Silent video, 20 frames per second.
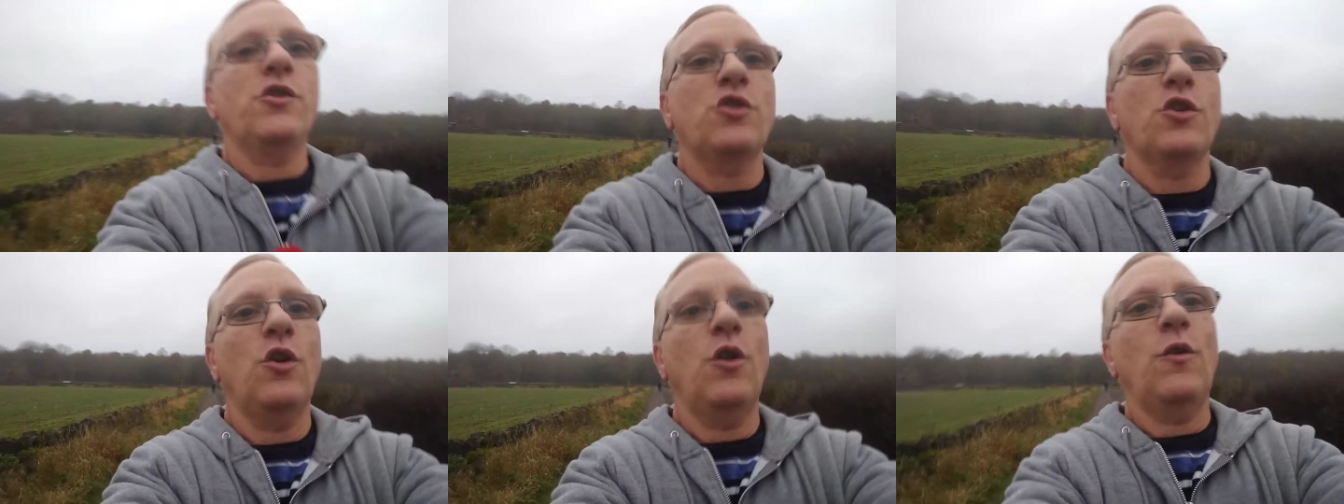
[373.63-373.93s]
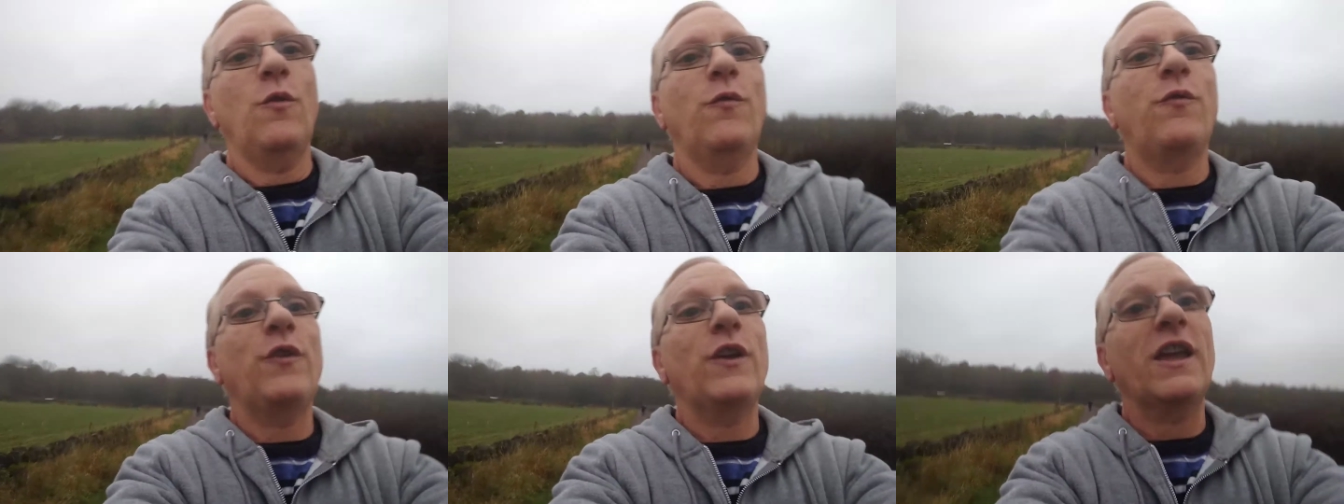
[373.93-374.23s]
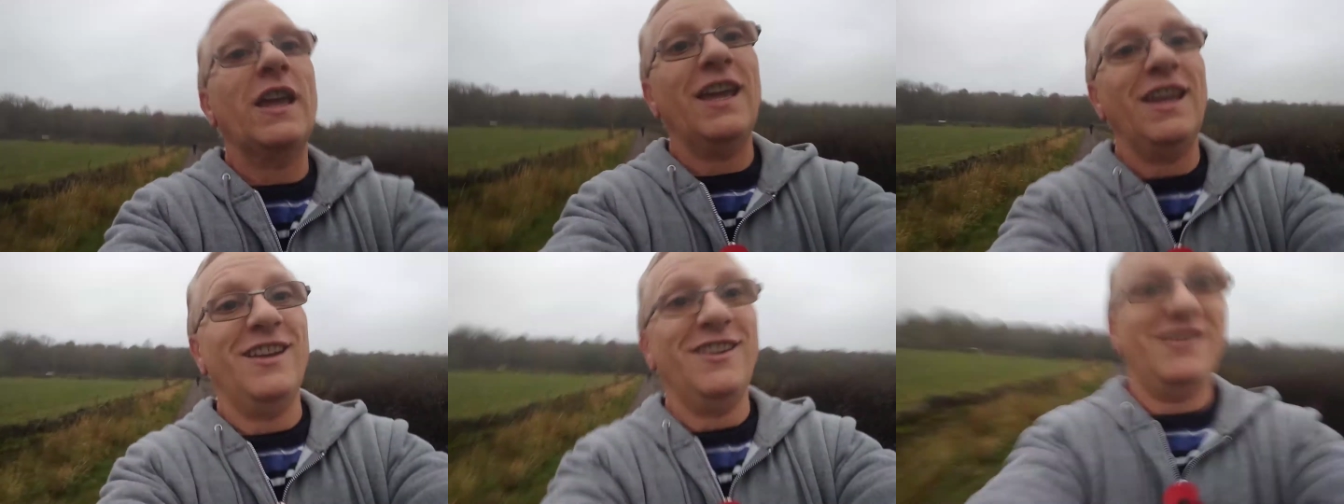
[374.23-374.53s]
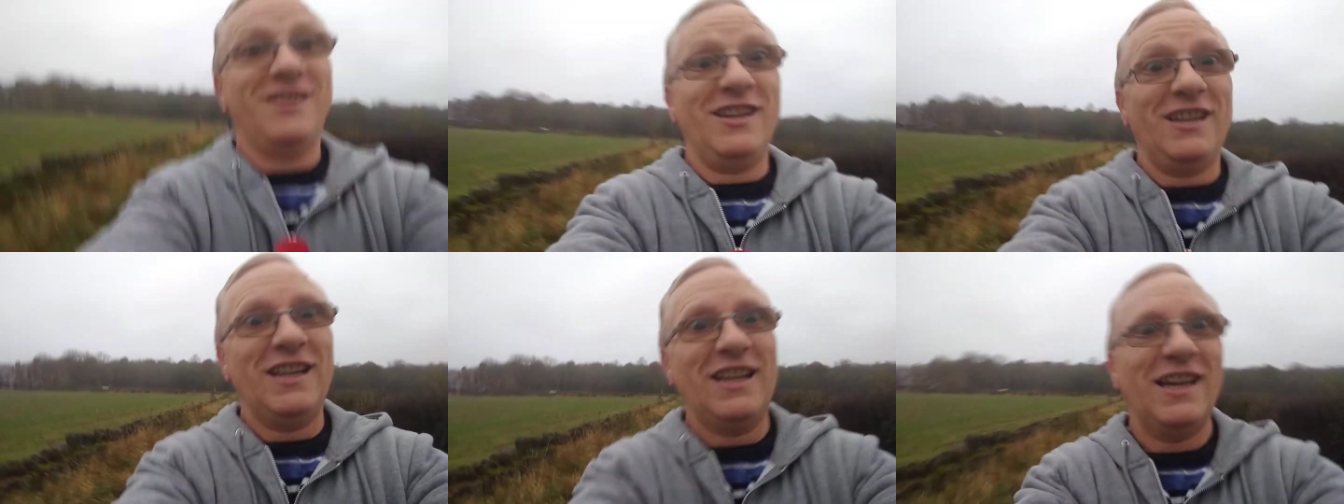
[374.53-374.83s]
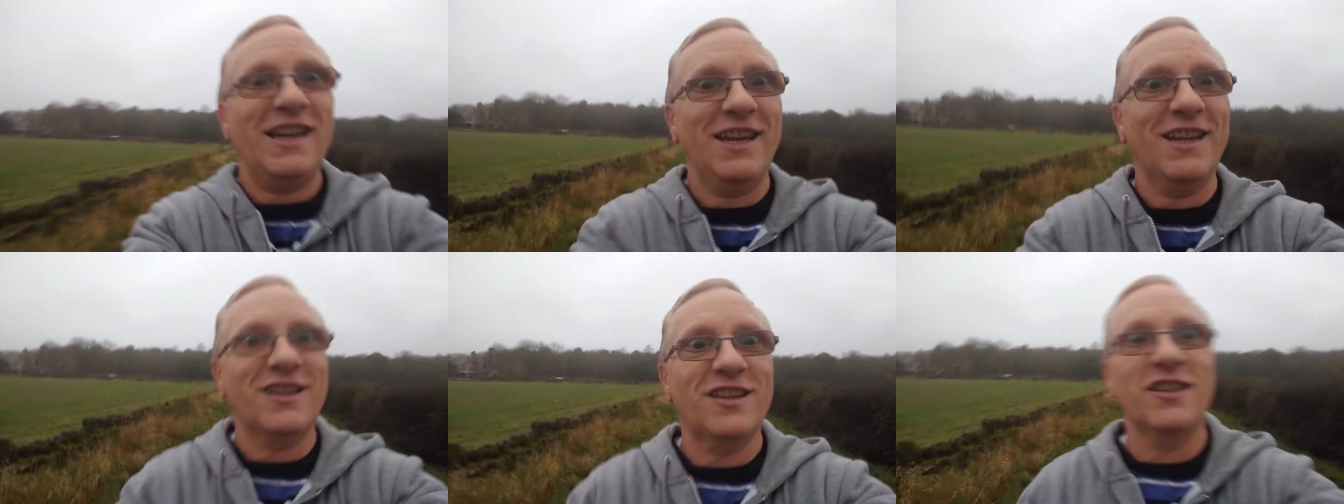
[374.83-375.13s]
Don't forget to
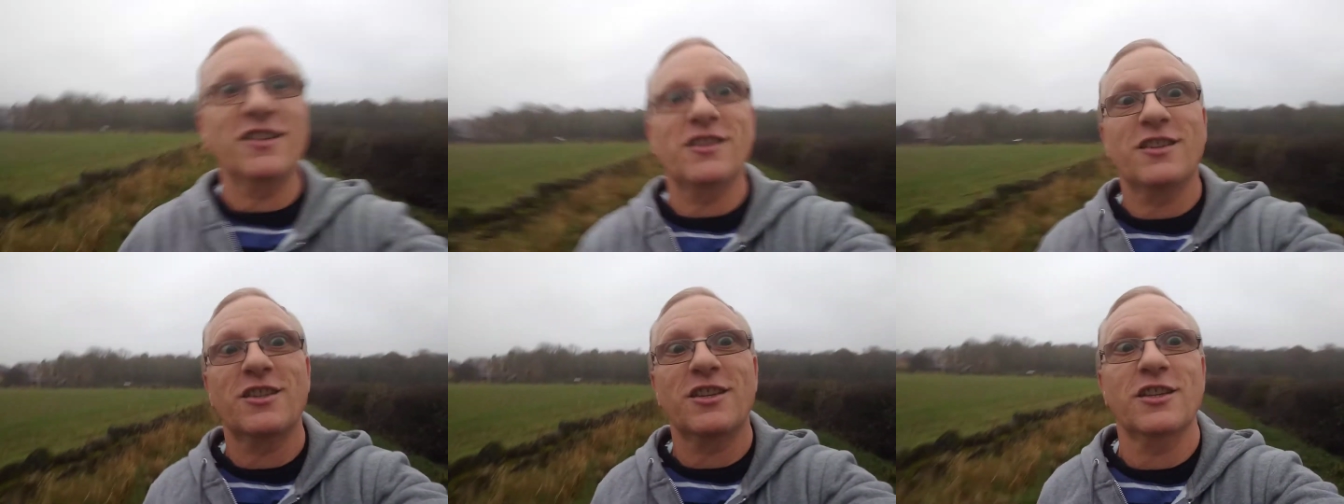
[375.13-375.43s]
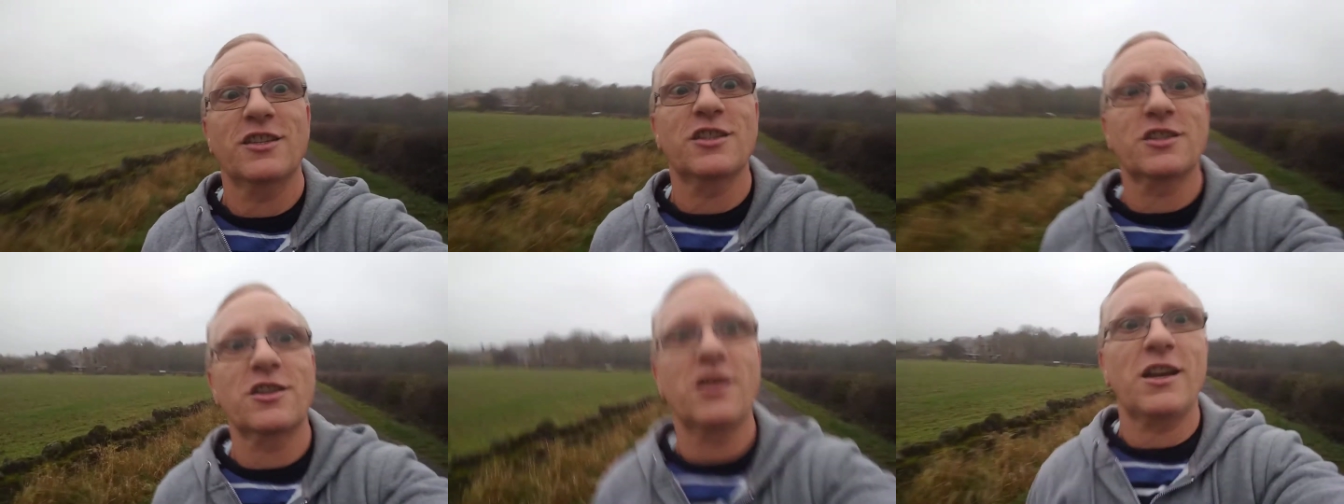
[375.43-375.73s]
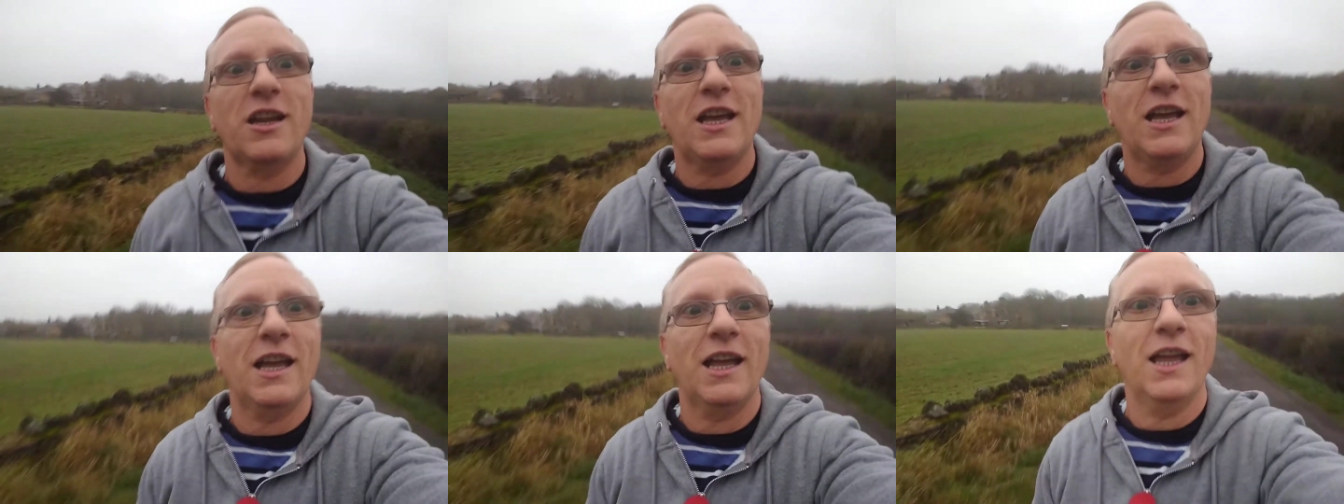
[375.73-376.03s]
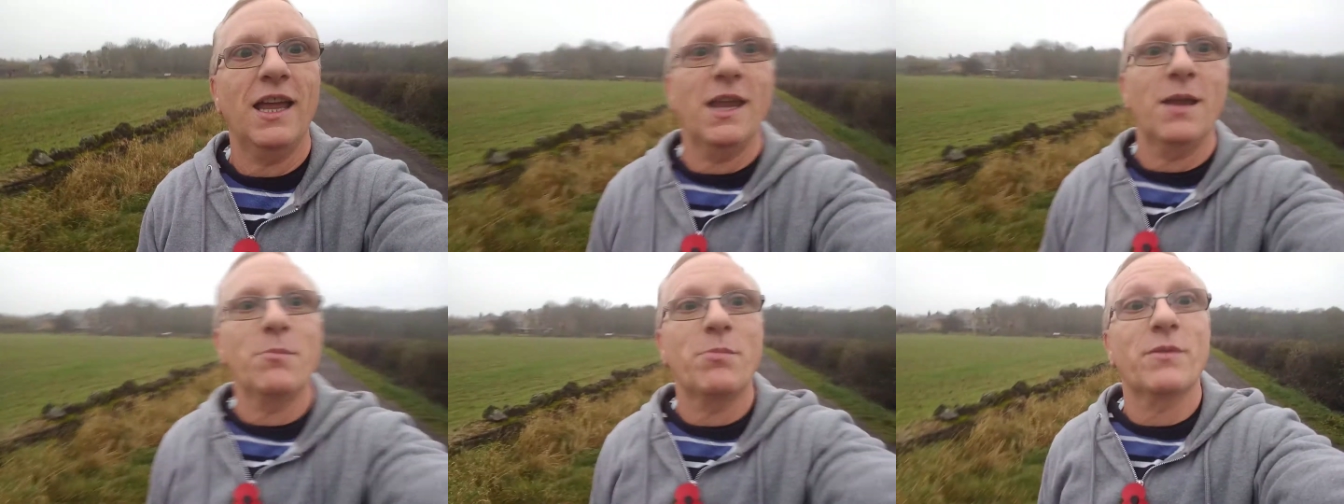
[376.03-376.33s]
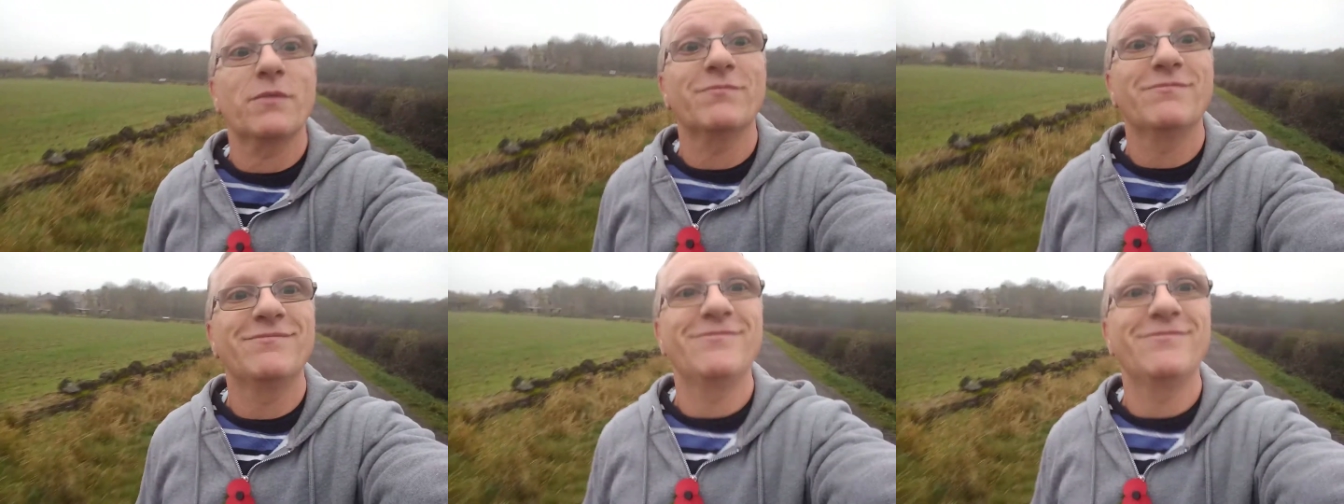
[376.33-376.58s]
like and subscribe.